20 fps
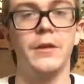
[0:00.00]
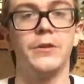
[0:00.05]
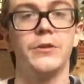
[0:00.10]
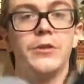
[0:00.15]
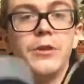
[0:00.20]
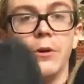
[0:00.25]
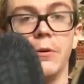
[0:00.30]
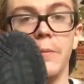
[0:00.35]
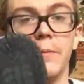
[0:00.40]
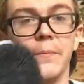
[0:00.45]

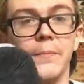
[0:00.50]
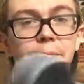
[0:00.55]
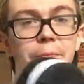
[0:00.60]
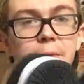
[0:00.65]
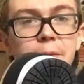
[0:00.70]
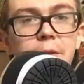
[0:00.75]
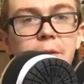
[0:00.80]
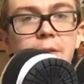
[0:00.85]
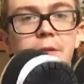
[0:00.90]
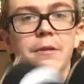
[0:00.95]
So
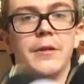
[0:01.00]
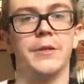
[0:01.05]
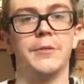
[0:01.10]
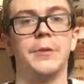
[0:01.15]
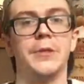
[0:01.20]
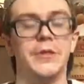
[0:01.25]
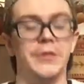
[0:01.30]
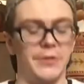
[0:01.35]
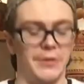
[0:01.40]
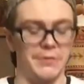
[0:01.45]
let's
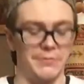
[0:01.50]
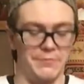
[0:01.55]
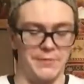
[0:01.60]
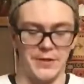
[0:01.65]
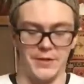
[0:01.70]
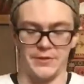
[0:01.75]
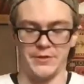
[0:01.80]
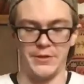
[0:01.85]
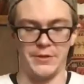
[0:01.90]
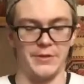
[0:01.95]
put these on
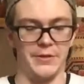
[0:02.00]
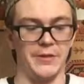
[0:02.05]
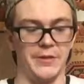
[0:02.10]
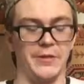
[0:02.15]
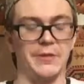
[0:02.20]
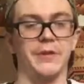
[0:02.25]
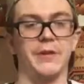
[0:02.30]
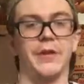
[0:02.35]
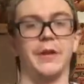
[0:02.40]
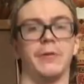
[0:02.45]
feet and see how they
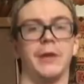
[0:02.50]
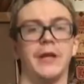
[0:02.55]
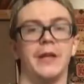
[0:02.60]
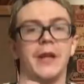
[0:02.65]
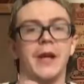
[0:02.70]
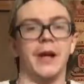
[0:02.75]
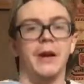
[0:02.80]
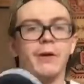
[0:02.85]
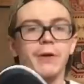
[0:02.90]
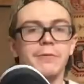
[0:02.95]
look. Right
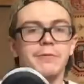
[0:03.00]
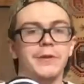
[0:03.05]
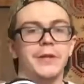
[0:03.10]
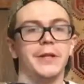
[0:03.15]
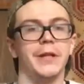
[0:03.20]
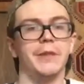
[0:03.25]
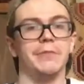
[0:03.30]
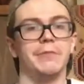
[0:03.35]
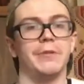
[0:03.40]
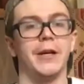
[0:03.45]
now on
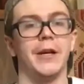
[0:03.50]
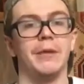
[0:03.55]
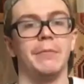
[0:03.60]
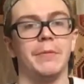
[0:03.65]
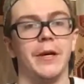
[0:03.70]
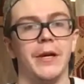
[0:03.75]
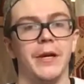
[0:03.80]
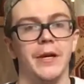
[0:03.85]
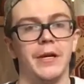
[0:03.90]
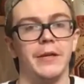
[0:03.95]
feet I've got
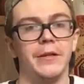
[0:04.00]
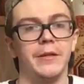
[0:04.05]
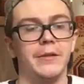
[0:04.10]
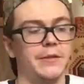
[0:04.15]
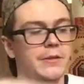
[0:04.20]
my